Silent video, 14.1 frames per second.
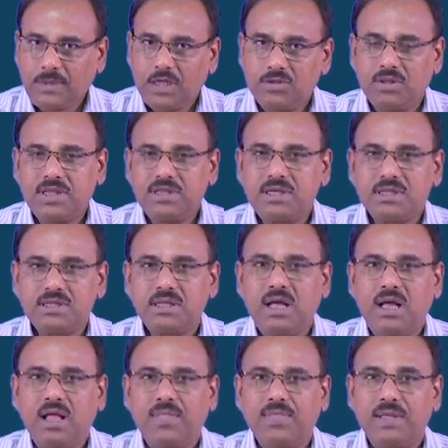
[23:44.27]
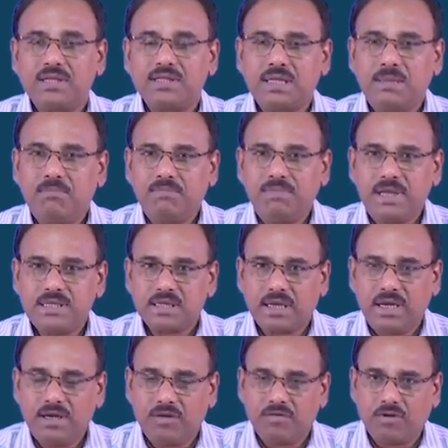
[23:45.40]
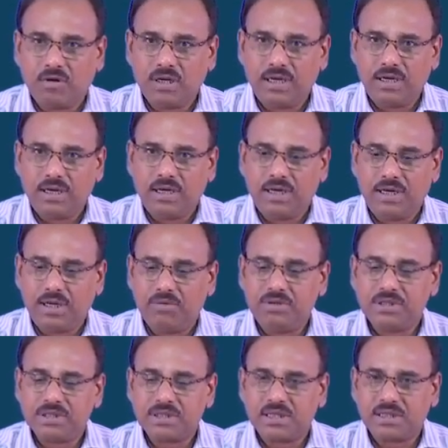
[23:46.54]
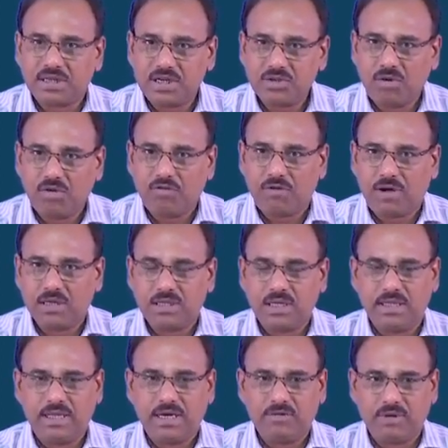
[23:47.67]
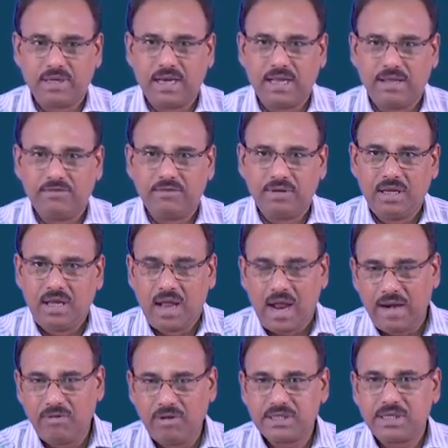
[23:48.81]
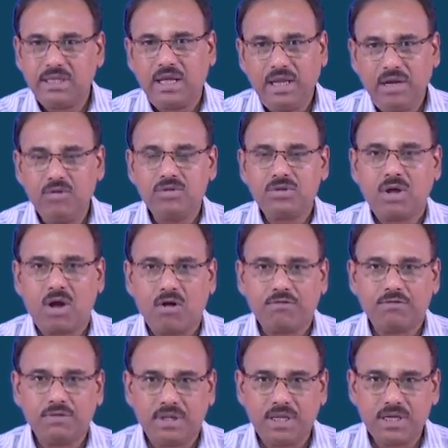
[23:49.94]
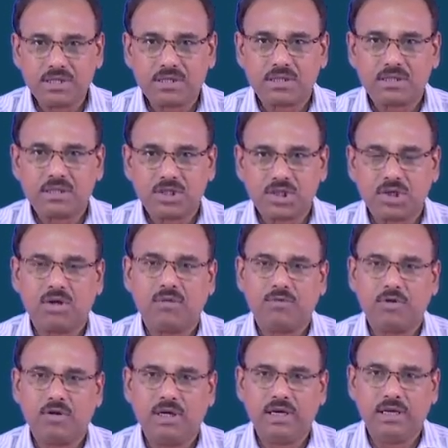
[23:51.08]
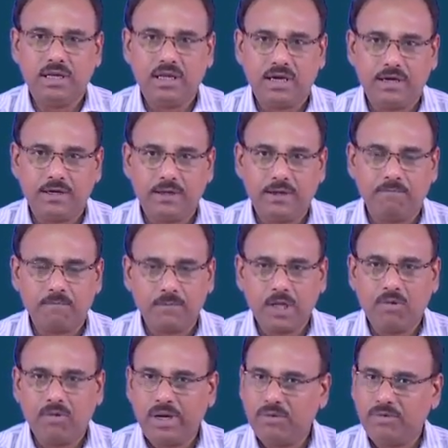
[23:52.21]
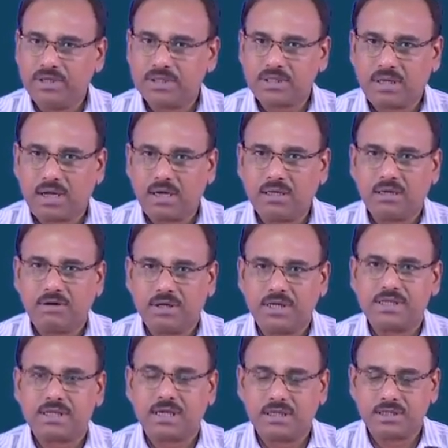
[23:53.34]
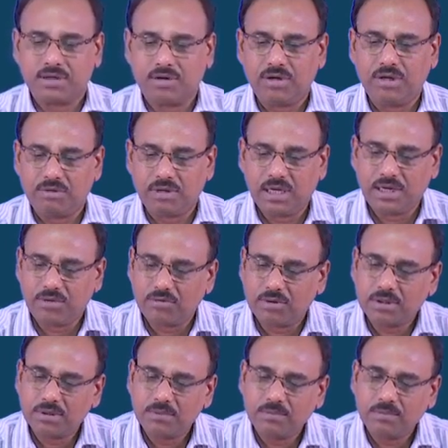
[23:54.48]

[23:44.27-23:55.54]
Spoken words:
So this is the simplest kind of nonlinearity, which is a threshold function that we can have. And we'll see the use of this sort of nonlinearity when we start our discussion on neural network.